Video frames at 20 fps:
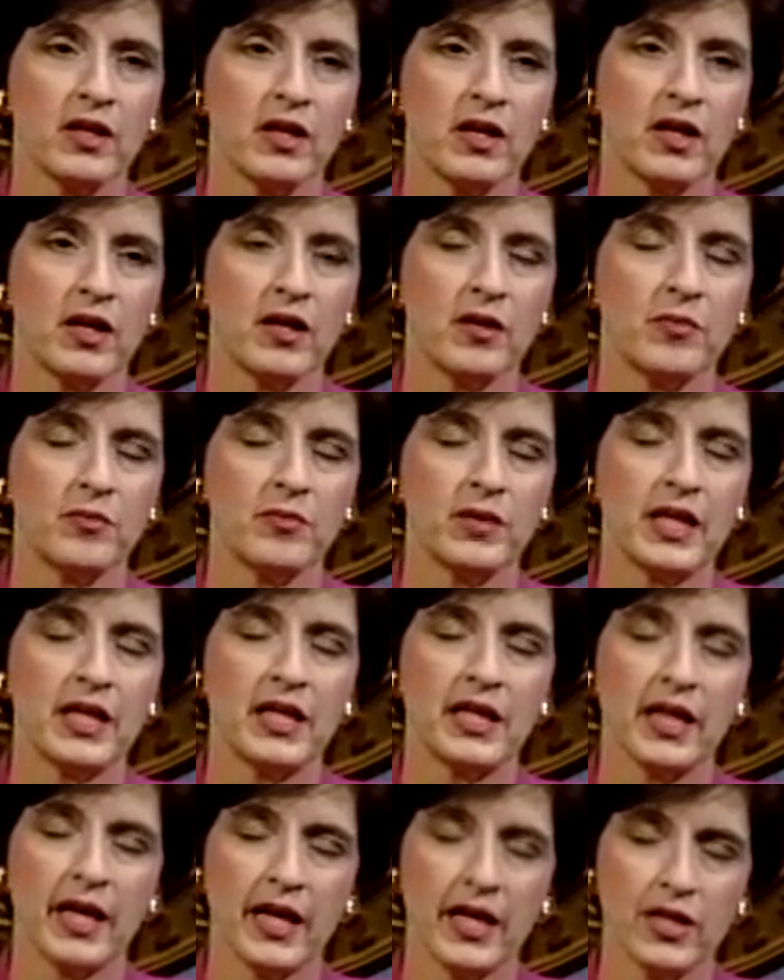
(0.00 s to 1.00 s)

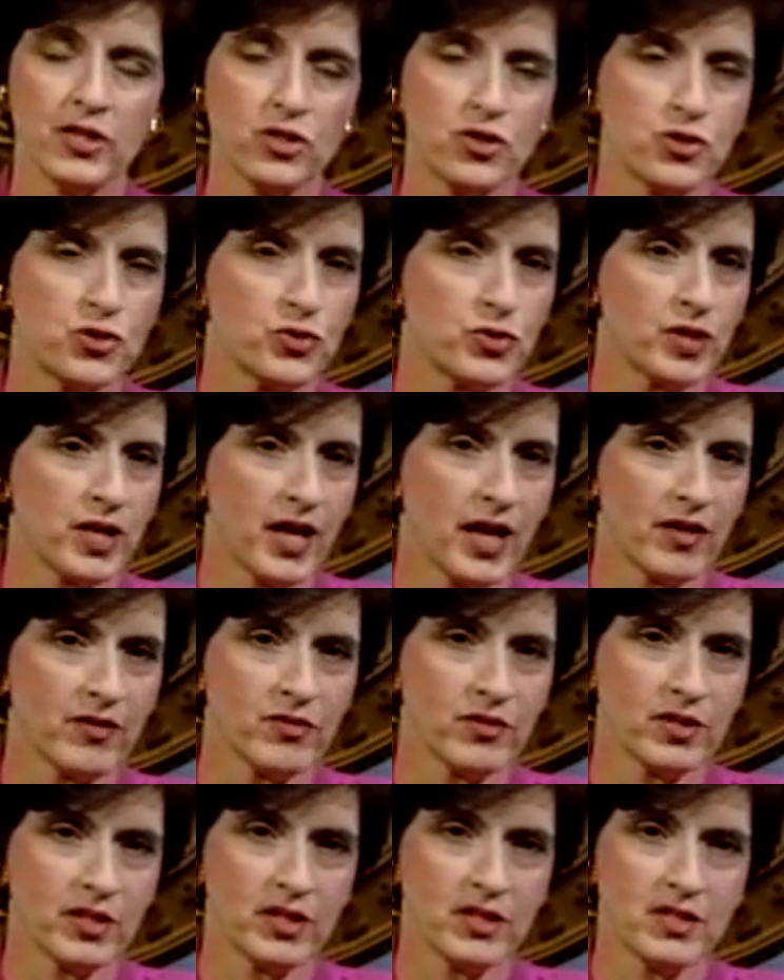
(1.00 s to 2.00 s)
engage our student
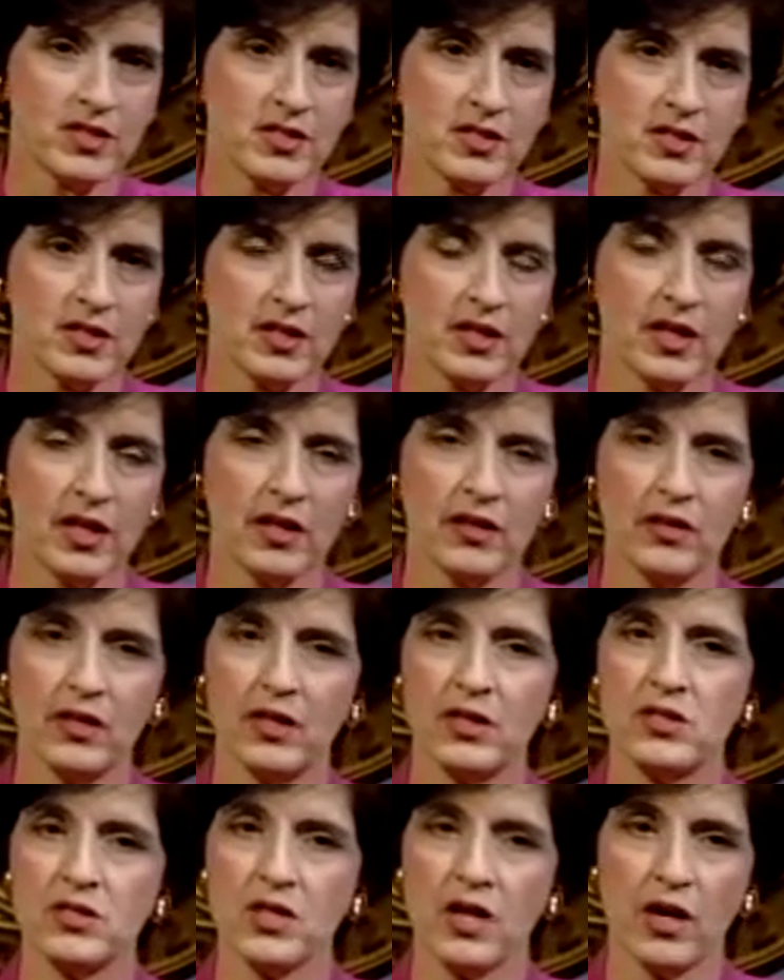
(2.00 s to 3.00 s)
athletes in the
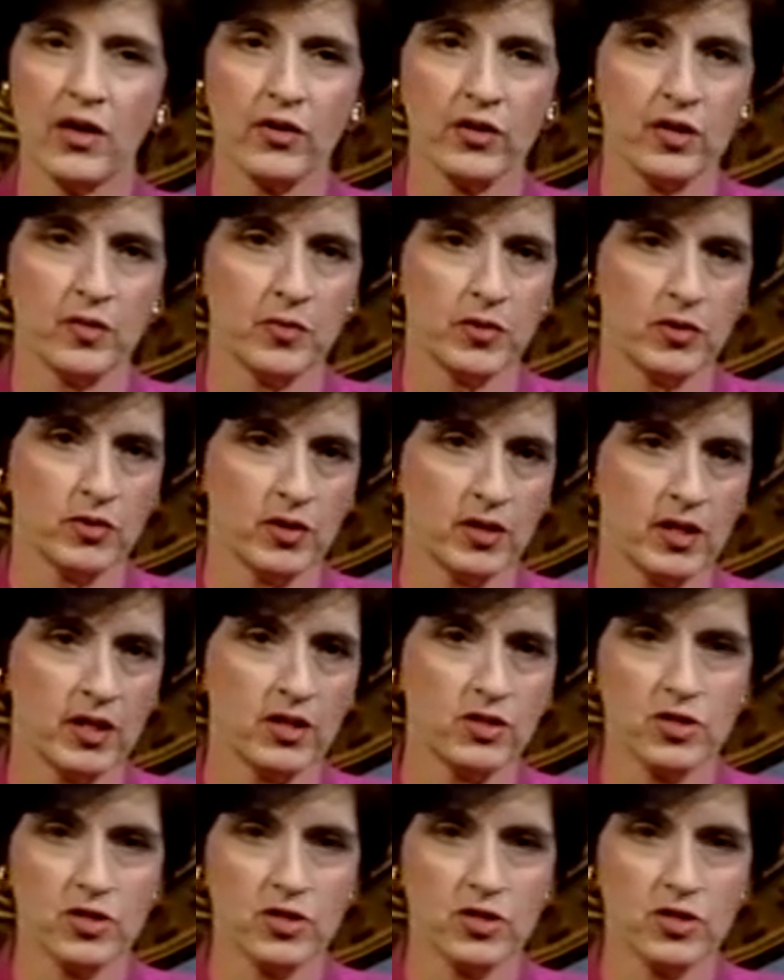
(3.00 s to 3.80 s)
entire community,